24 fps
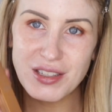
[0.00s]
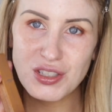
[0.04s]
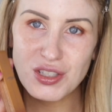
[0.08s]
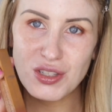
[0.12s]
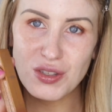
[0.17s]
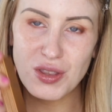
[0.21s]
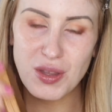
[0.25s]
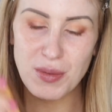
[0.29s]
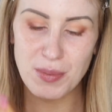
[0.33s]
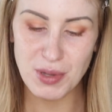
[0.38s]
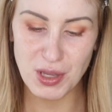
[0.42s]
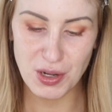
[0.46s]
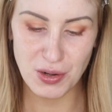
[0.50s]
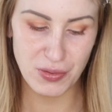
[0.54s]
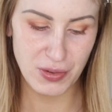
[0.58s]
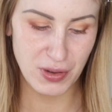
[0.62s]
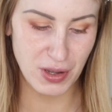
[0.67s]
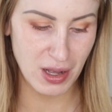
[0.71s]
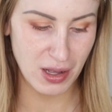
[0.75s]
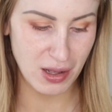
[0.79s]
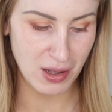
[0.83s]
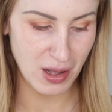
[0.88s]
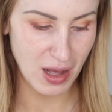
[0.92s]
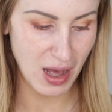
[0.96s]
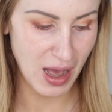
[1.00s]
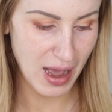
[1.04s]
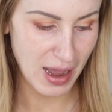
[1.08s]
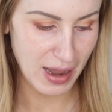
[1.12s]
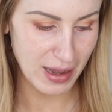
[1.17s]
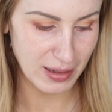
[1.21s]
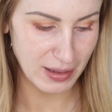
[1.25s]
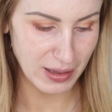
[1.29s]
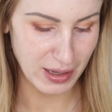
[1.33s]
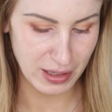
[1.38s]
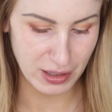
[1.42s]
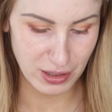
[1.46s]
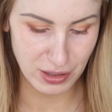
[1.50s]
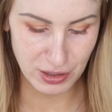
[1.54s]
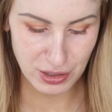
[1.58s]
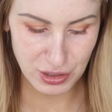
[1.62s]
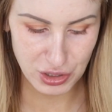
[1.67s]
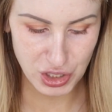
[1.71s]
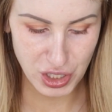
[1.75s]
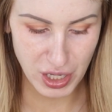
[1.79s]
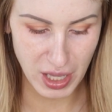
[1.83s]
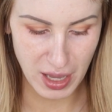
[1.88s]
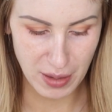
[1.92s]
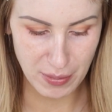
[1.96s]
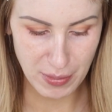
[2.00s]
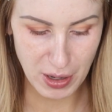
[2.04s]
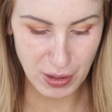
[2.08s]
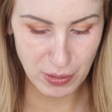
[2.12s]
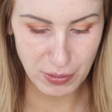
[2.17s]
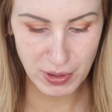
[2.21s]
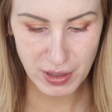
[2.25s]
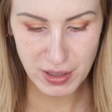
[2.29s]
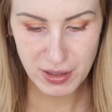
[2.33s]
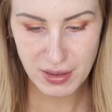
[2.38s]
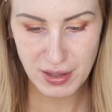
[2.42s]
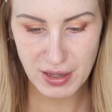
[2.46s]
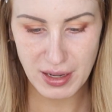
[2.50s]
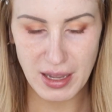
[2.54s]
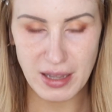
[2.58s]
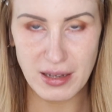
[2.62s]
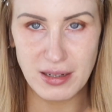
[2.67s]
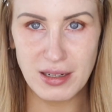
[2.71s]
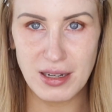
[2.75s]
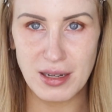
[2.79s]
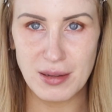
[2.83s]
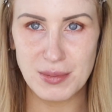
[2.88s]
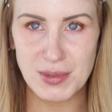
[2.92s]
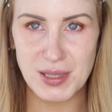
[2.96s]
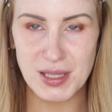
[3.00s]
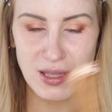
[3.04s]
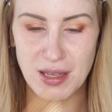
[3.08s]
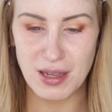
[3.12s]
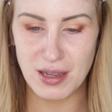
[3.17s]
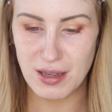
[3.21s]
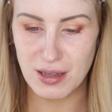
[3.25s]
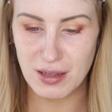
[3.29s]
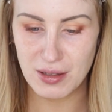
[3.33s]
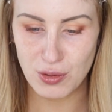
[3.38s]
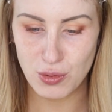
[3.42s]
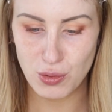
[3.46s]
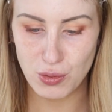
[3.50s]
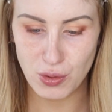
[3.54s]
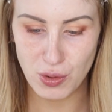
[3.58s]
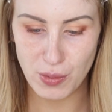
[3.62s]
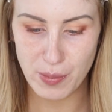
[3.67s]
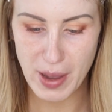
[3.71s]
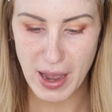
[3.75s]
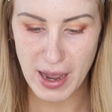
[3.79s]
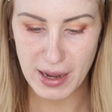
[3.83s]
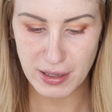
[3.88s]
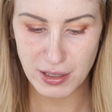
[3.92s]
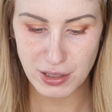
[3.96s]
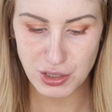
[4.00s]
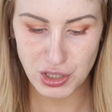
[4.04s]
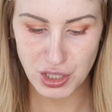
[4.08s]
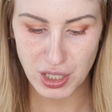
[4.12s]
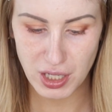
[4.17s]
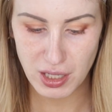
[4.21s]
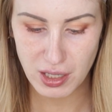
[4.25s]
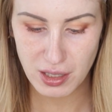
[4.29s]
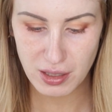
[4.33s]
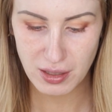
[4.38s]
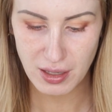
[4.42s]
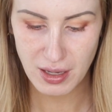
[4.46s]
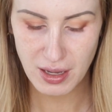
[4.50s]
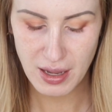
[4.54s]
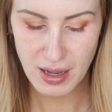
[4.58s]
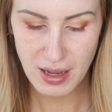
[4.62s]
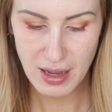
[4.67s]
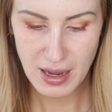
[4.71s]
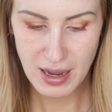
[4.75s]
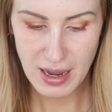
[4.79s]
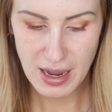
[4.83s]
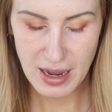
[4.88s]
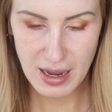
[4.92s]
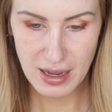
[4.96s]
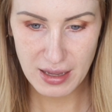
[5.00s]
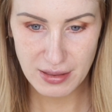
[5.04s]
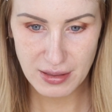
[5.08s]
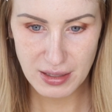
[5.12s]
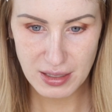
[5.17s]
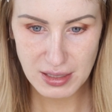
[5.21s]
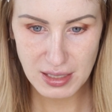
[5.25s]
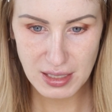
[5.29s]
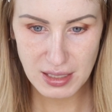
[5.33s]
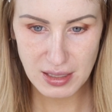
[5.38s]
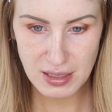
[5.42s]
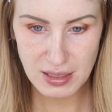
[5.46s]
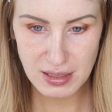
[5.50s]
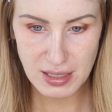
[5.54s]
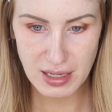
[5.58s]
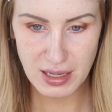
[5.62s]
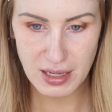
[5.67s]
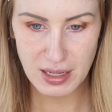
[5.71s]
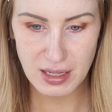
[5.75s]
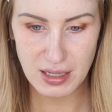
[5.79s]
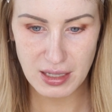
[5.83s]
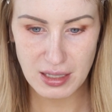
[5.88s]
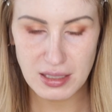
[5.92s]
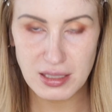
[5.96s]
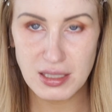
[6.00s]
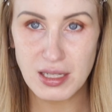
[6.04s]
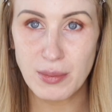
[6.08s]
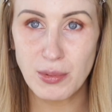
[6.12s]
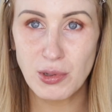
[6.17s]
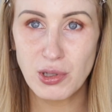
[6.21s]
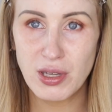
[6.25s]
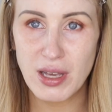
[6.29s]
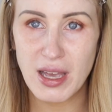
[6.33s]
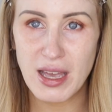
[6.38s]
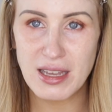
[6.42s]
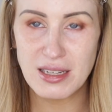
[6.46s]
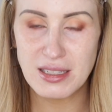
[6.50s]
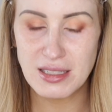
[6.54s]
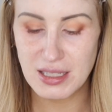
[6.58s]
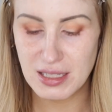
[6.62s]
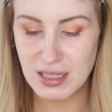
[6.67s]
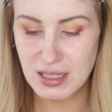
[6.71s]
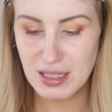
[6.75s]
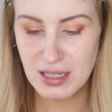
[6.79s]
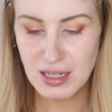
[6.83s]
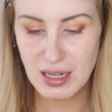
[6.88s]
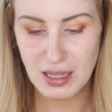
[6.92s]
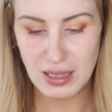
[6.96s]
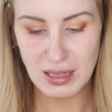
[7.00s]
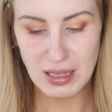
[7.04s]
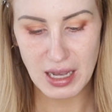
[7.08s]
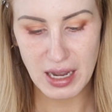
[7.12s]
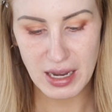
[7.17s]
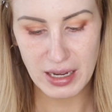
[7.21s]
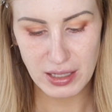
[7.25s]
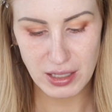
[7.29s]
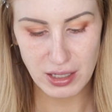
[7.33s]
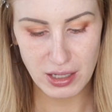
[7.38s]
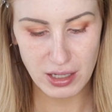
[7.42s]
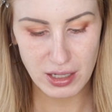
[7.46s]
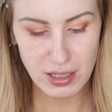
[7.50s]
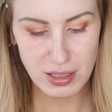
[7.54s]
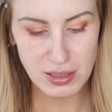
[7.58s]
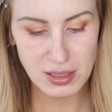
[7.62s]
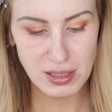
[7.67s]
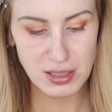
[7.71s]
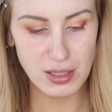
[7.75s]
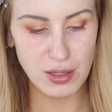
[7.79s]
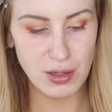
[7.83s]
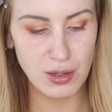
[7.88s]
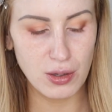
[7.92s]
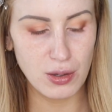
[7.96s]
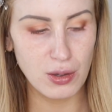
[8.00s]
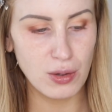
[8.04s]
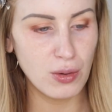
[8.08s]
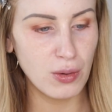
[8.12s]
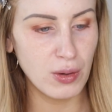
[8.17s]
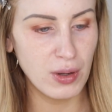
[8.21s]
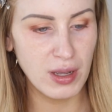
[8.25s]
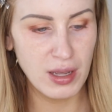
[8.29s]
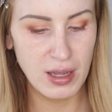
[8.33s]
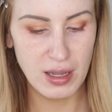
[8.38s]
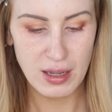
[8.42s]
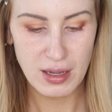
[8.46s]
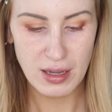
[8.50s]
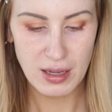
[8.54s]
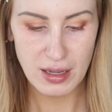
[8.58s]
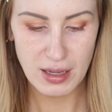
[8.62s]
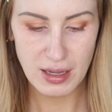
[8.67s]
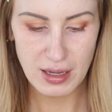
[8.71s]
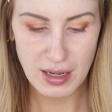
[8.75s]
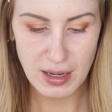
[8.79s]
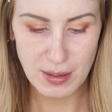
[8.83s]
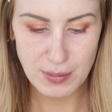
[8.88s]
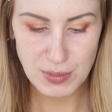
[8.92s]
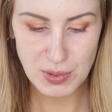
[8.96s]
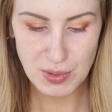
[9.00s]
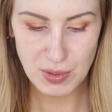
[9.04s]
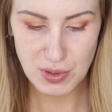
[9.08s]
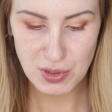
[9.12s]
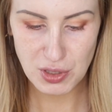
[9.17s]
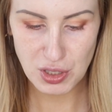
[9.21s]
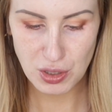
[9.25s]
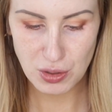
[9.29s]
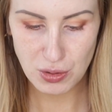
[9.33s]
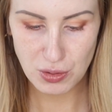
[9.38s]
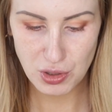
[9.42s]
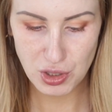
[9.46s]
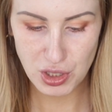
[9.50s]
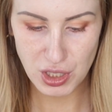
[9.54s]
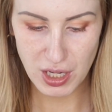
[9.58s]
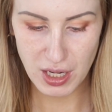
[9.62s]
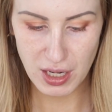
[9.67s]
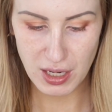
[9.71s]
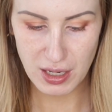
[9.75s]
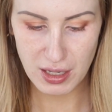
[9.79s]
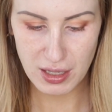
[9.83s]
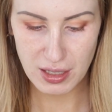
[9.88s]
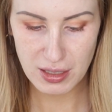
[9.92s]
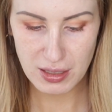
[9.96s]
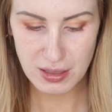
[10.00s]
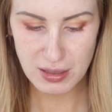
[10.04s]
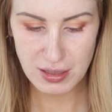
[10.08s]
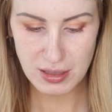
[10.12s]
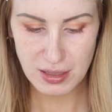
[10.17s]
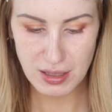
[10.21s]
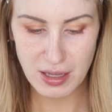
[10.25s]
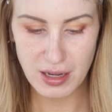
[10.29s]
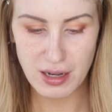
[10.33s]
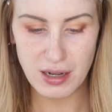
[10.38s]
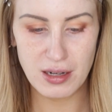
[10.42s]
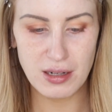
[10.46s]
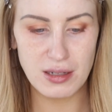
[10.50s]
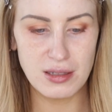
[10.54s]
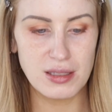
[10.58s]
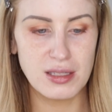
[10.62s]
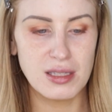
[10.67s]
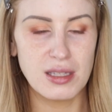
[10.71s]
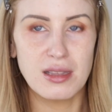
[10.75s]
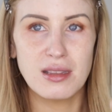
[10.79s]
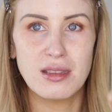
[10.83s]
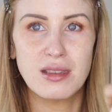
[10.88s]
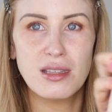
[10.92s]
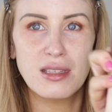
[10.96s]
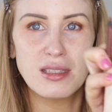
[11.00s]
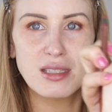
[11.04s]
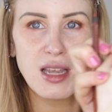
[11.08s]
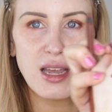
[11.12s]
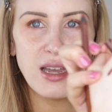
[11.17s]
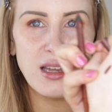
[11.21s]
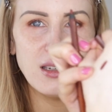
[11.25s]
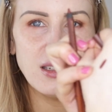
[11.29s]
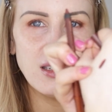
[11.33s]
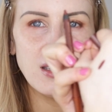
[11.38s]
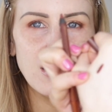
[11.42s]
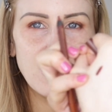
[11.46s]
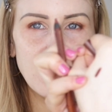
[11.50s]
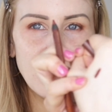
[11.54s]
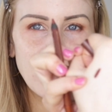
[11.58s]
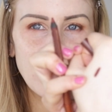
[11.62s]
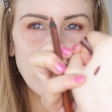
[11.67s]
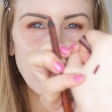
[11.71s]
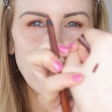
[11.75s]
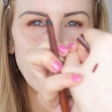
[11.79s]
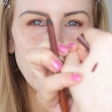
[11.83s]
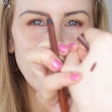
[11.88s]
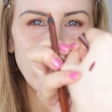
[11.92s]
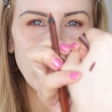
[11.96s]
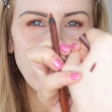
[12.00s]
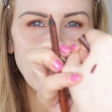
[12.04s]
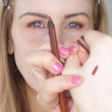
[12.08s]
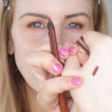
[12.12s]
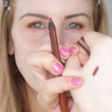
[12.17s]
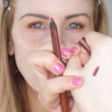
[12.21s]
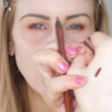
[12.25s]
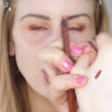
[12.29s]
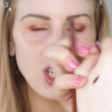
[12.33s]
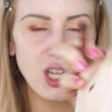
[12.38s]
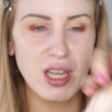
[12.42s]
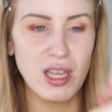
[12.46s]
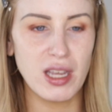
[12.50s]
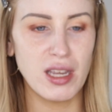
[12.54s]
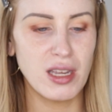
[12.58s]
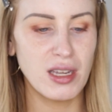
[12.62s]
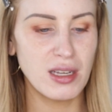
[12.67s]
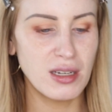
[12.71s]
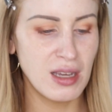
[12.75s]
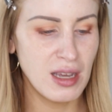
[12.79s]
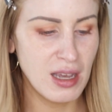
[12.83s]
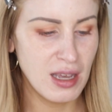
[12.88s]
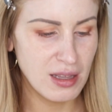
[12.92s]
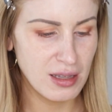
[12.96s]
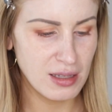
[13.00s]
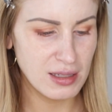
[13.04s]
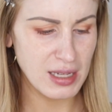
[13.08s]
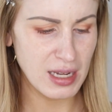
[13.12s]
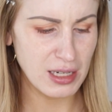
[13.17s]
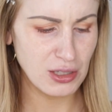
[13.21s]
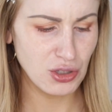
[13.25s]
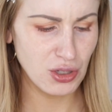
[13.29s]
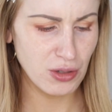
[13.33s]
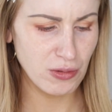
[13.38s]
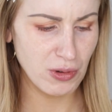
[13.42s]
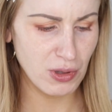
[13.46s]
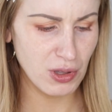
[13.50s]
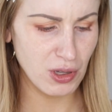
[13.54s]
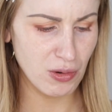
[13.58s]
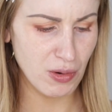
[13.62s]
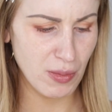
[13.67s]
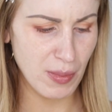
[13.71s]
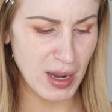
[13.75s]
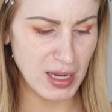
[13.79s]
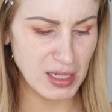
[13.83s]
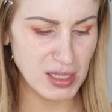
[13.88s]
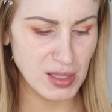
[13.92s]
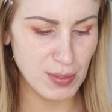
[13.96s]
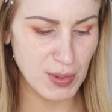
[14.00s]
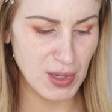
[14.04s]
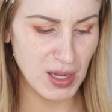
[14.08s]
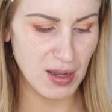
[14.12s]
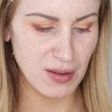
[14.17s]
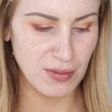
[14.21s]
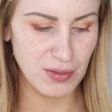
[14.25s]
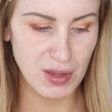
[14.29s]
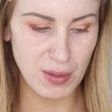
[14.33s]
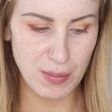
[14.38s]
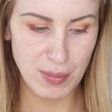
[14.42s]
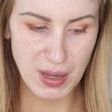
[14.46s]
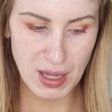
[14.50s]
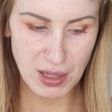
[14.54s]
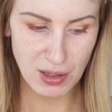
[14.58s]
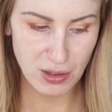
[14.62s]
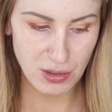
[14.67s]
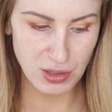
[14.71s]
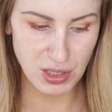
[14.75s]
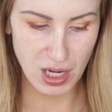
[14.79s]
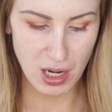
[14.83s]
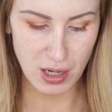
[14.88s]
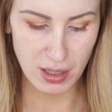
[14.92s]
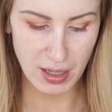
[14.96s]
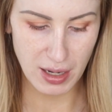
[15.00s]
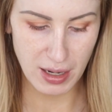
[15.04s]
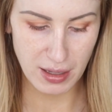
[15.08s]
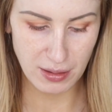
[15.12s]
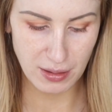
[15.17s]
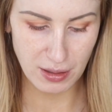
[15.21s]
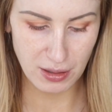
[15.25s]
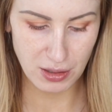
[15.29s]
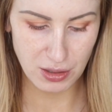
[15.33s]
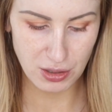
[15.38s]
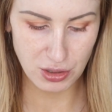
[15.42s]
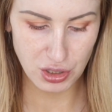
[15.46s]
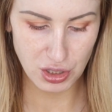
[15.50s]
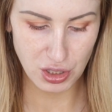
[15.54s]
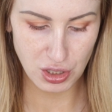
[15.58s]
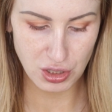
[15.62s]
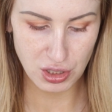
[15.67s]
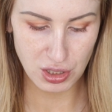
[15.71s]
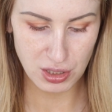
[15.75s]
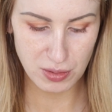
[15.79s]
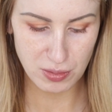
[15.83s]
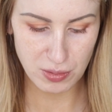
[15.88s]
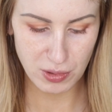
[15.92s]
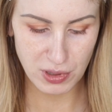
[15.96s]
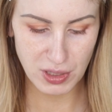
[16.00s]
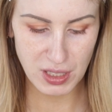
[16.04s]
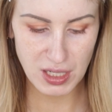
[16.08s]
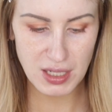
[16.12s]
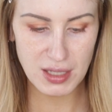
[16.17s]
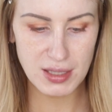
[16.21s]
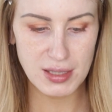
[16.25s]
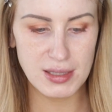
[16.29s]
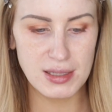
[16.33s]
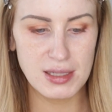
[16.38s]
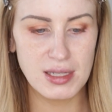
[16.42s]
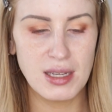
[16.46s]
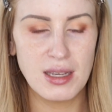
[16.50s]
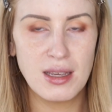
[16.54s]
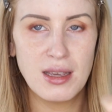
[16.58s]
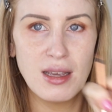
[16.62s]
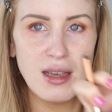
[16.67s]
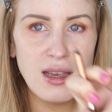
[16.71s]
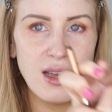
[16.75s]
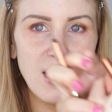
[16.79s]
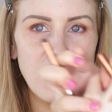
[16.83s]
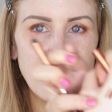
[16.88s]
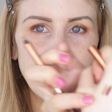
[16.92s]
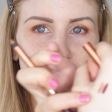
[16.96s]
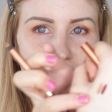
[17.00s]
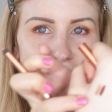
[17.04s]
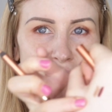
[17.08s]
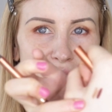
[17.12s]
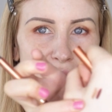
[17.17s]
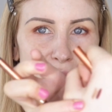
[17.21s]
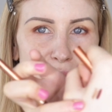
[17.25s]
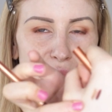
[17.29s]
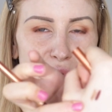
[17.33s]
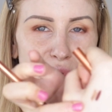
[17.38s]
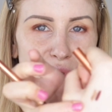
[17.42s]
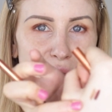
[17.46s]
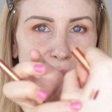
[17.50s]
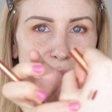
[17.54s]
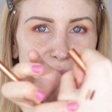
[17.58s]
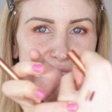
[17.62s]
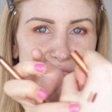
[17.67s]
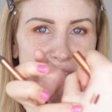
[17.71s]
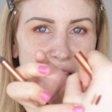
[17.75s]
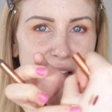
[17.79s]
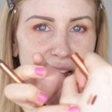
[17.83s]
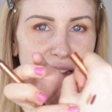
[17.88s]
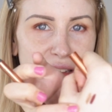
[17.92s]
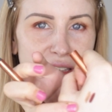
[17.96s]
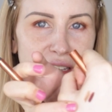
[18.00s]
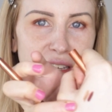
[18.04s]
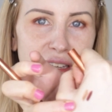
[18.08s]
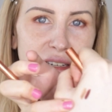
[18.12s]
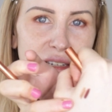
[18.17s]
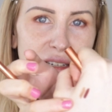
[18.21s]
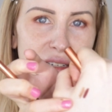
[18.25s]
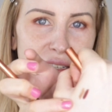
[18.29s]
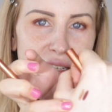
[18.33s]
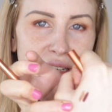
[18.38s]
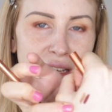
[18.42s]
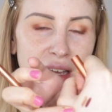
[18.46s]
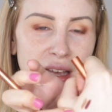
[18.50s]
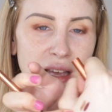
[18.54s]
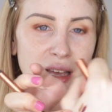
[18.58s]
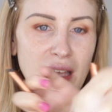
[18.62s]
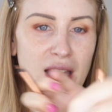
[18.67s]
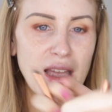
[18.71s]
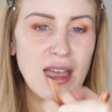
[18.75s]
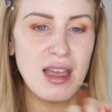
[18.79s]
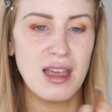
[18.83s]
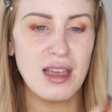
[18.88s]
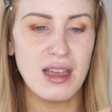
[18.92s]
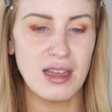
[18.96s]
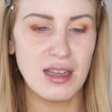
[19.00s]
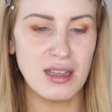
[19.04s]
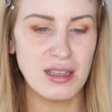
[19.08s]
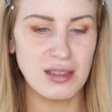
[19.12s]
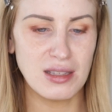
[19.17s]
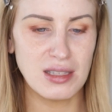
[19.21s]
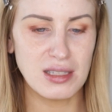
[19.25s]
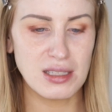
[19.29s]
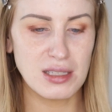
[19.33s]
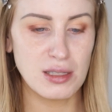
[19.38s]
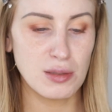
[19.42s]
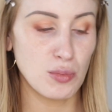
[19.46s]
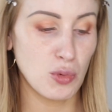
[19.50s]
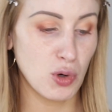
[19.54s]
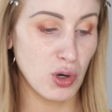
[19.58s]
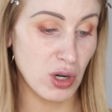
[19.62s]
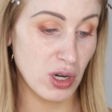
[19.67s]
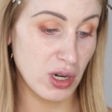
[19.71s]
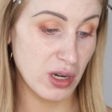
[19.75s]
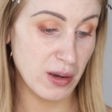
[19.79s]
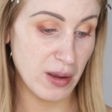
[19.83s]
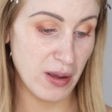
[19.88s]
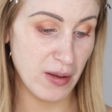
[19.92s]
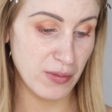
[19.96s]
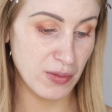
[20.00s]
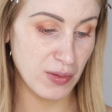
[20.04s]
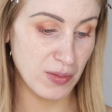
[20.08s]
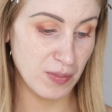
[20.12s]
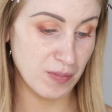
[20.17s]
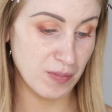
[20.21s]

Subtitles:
to the beautiful eyeliner that she came out with. Again, it comes in that cool packaging. And this is a double-ended liner. So it comes with 2 shades. There's this kind of maroon shade. This actually really reminds me of the Pillow Talk eyeliner she just released. And then it comes with a metallic, and this is more of